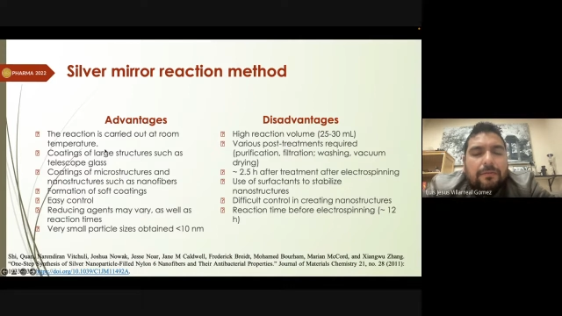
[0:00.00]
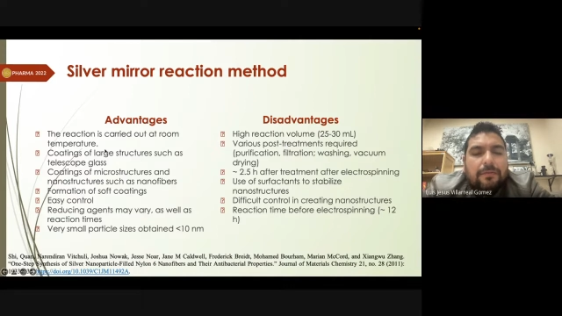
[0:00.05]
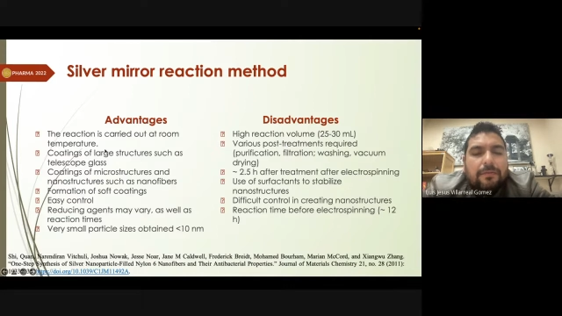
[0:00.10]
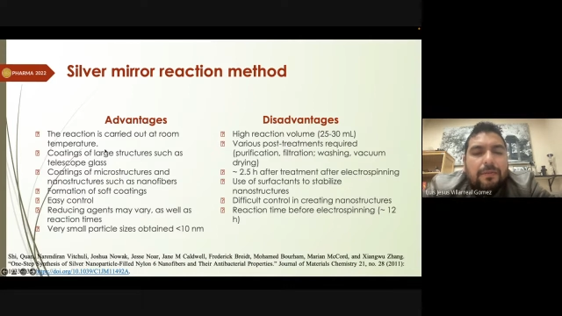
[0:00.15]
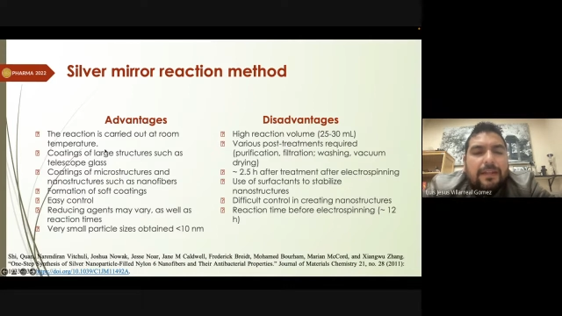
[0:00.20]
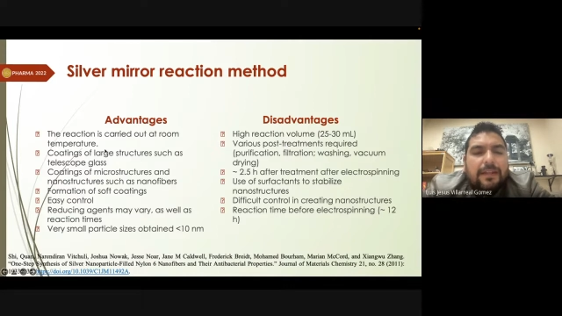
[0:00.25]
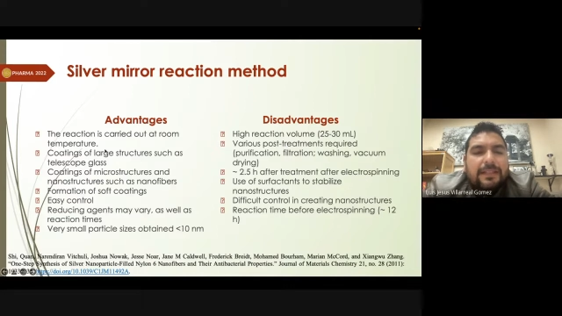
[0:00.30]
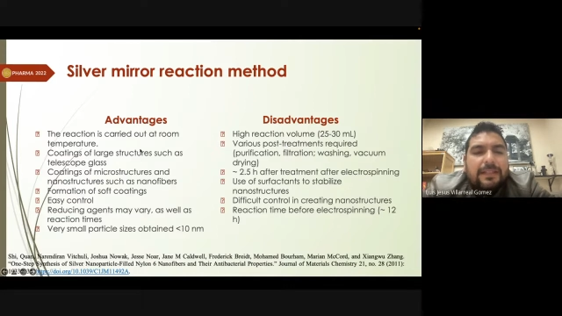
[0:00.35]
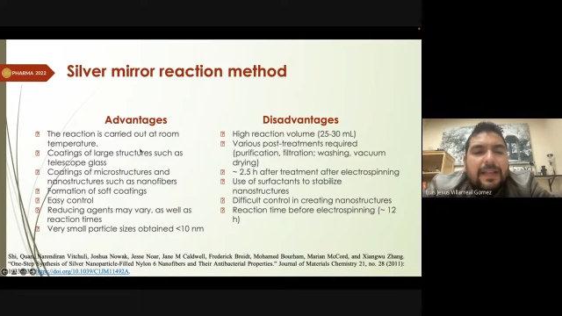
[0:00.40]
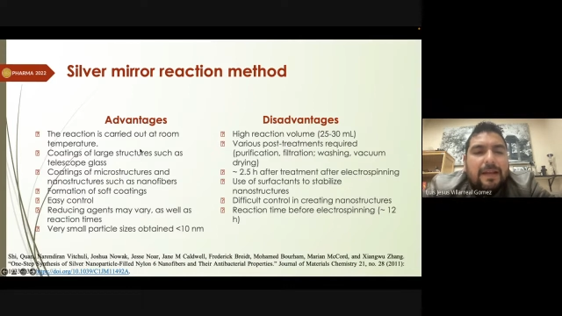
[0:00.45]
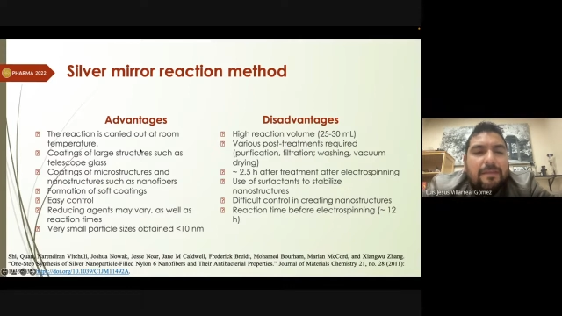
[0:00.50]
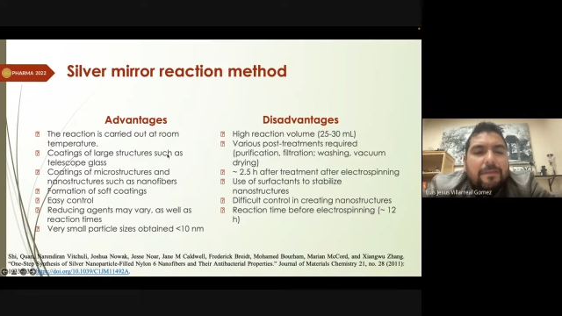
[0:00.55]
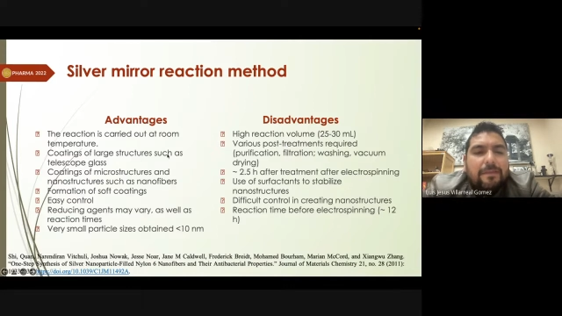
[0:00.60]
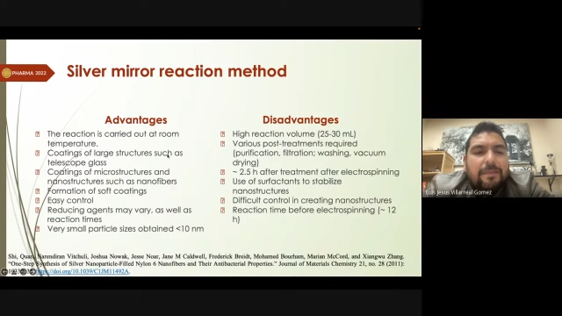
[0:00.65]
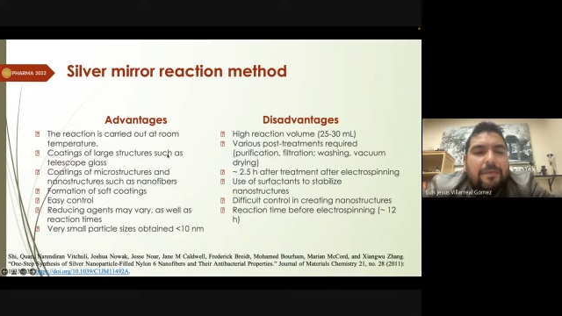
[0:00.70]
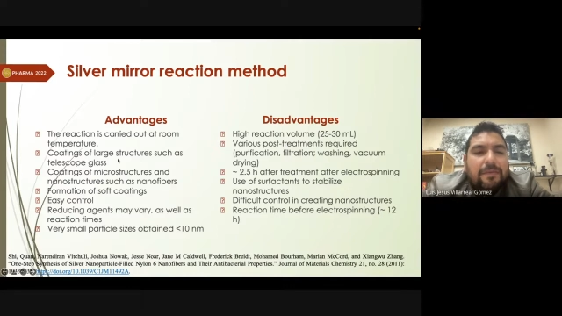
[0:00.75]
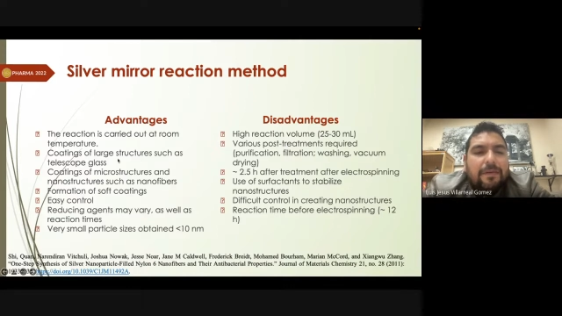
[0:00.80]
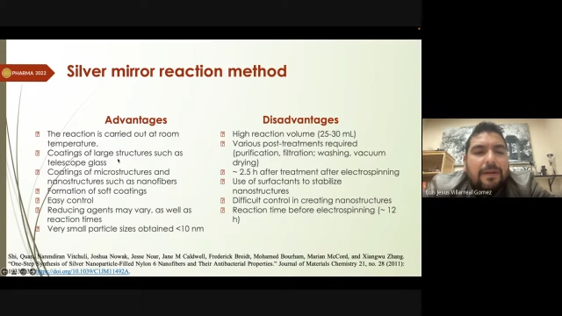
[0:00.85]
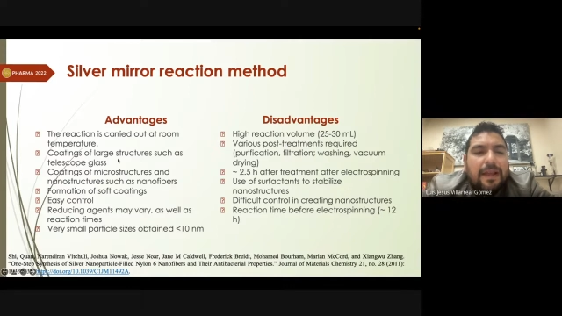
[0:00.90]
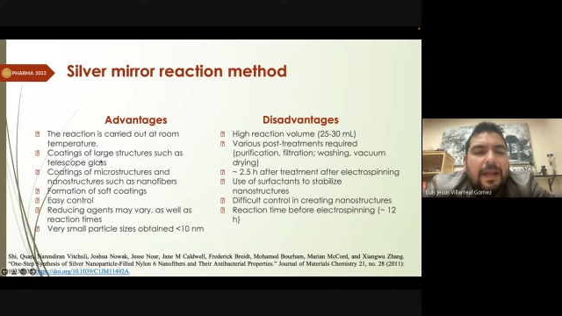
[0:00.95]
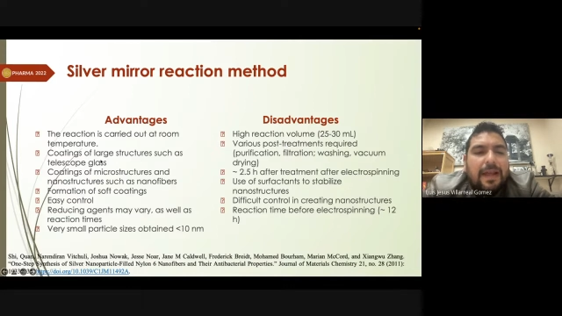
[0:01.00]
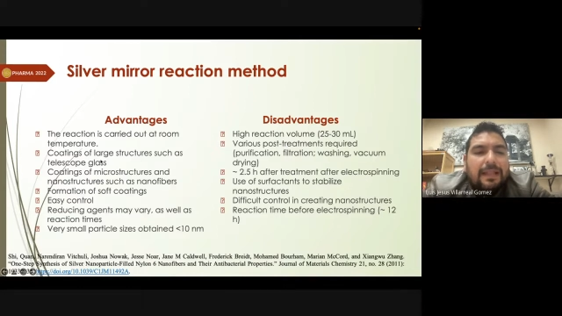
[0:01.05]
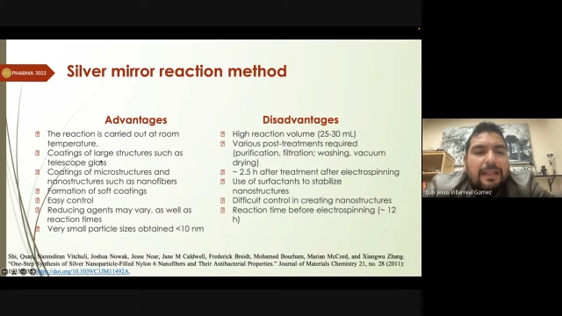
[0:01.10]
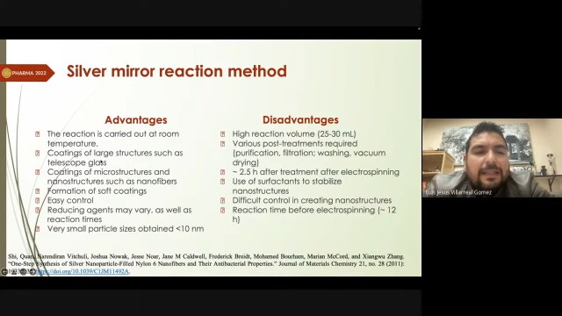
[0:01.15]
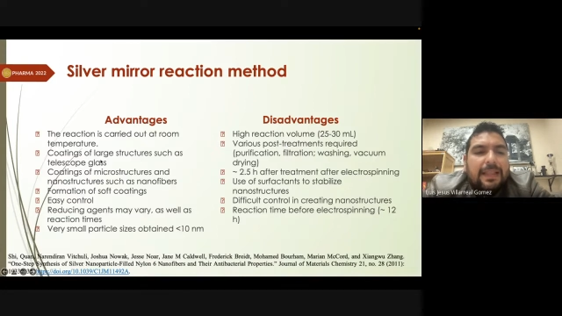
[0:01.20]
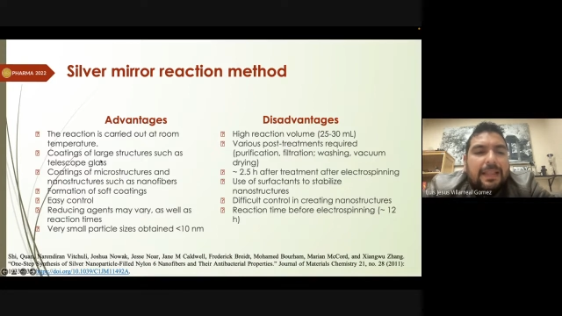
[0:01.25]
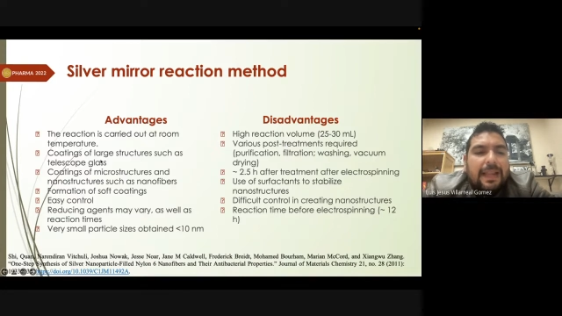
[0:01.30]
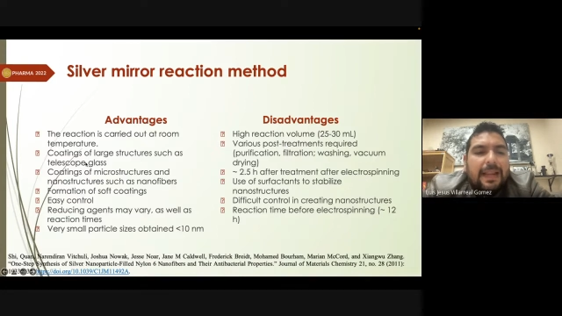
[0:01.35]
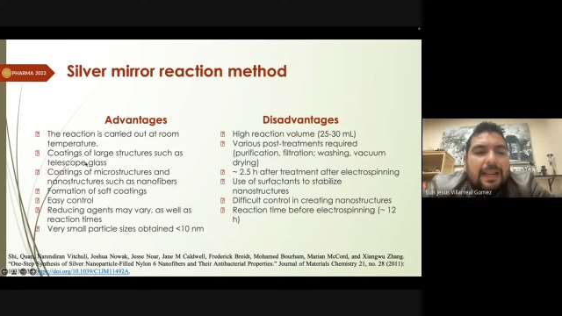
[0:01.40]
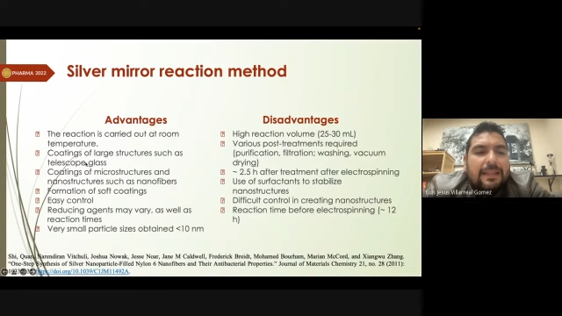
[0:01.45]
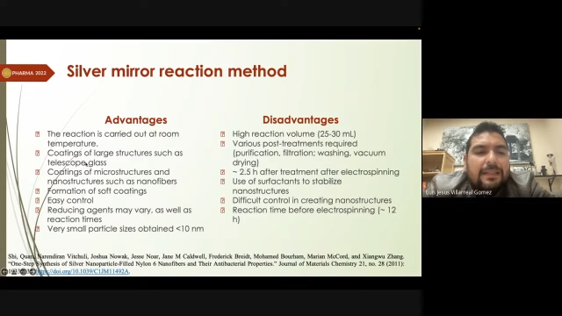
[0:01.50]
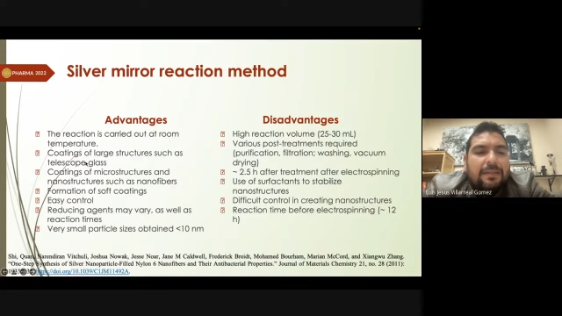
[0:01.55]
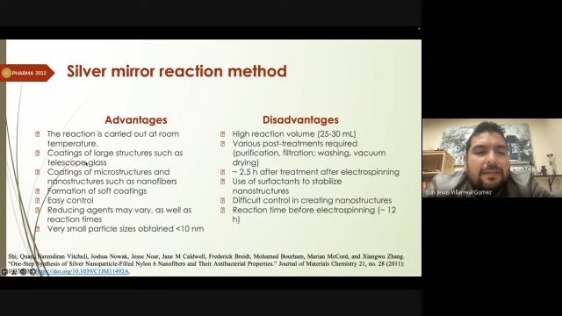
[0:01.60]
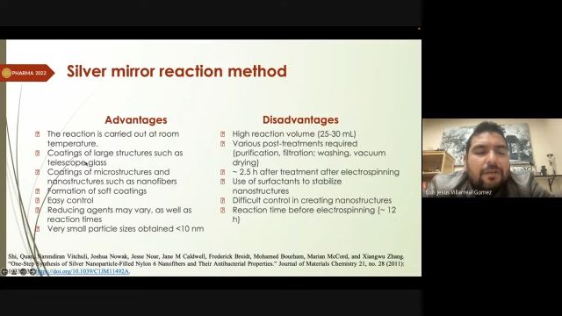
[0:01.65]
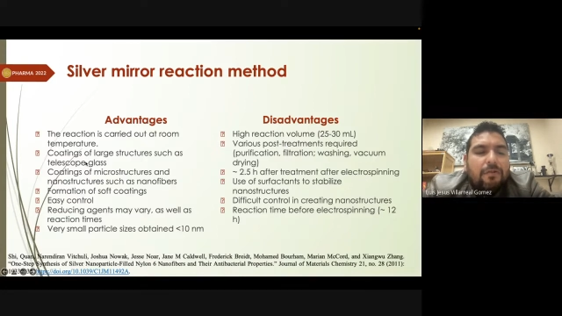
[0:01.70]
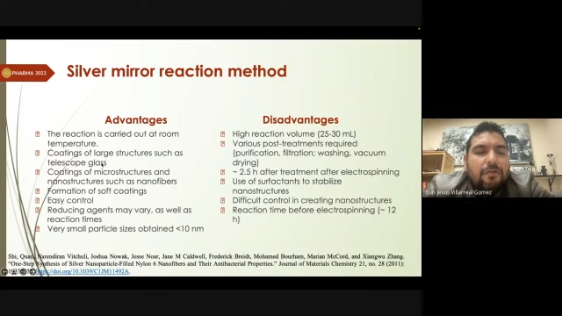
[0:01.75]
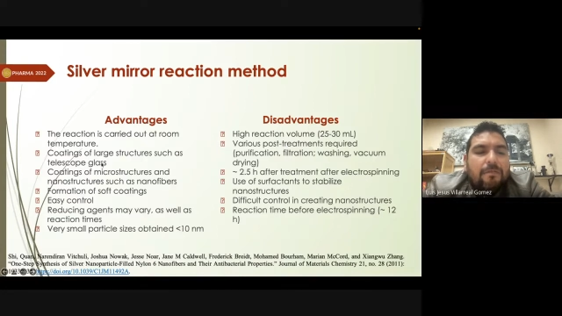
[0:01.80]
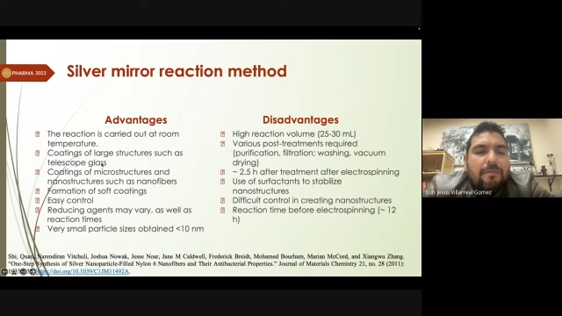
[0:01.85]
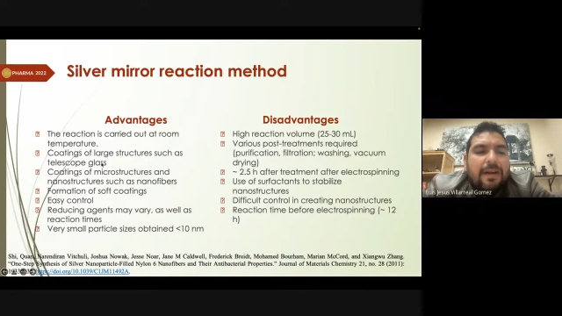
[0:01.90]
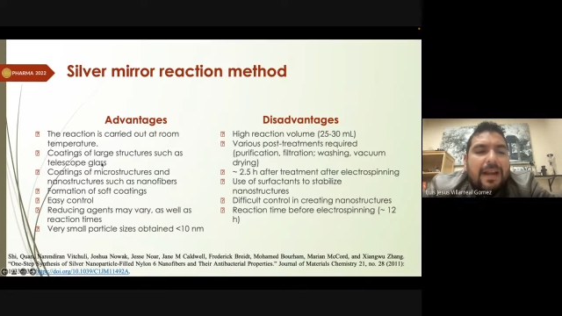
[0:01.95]
for example, a
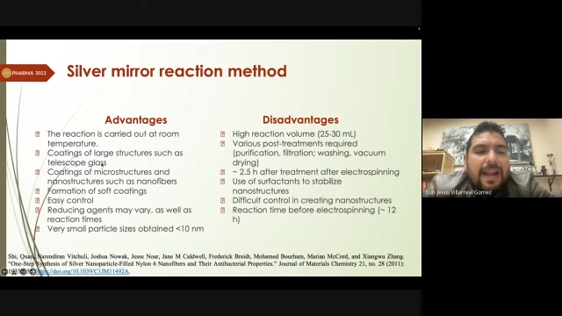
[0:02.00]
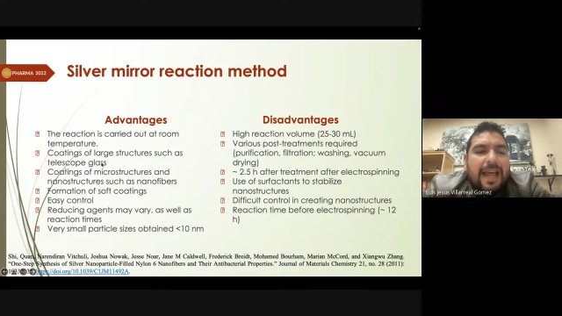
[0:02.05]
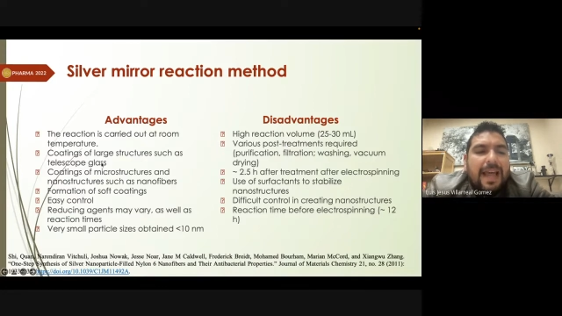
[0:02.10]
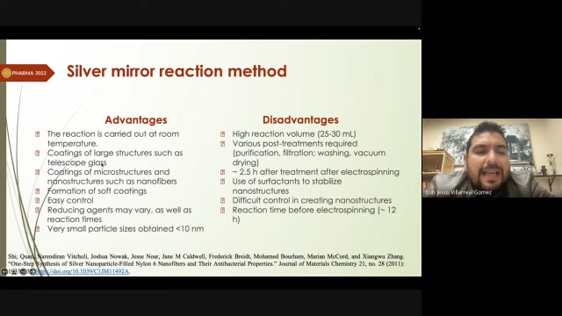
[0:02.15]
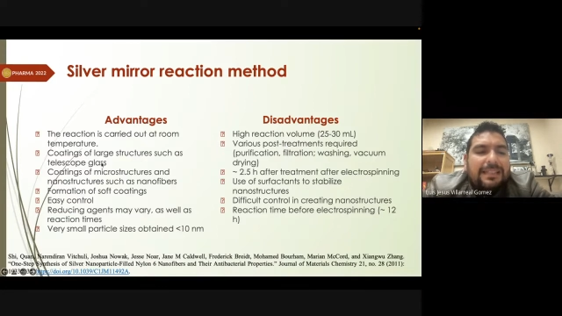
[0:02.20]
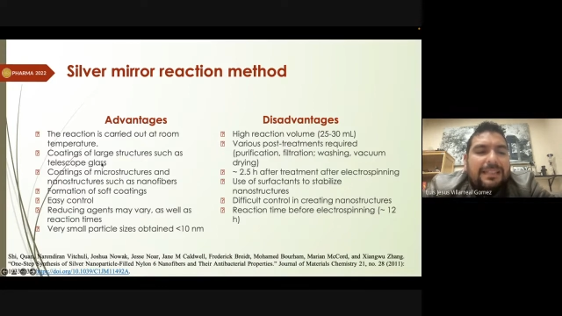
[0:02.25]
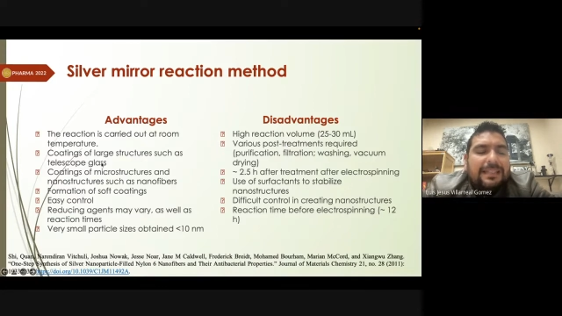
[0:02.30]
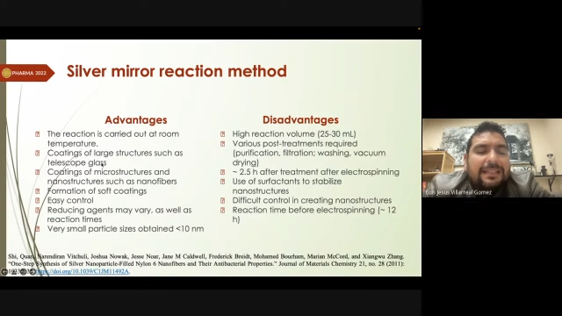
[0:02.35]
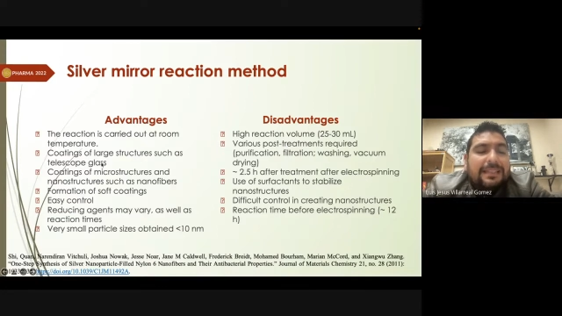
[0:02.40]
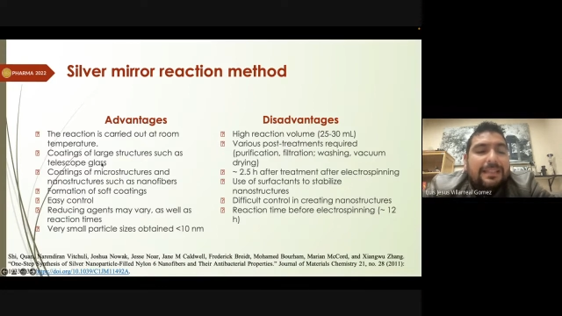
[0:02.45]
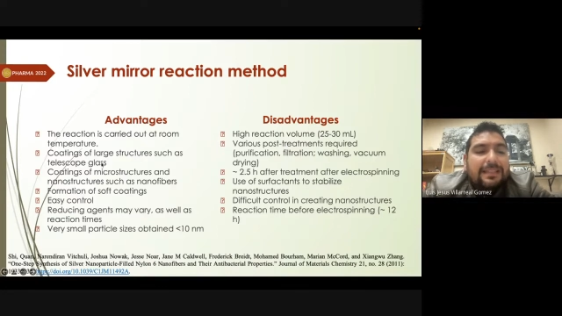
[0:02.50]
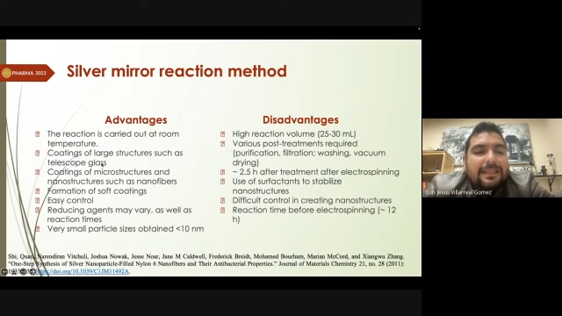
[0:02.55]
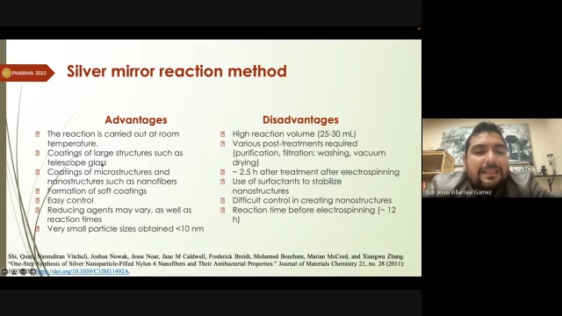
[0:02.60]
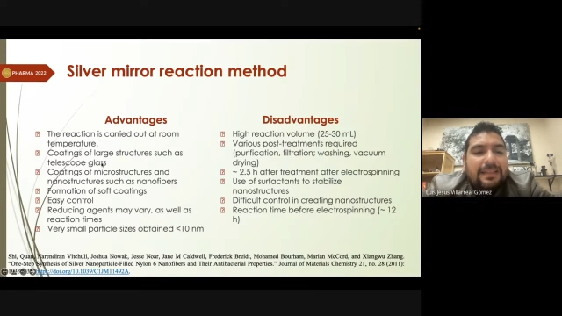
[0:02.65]
telescope glass.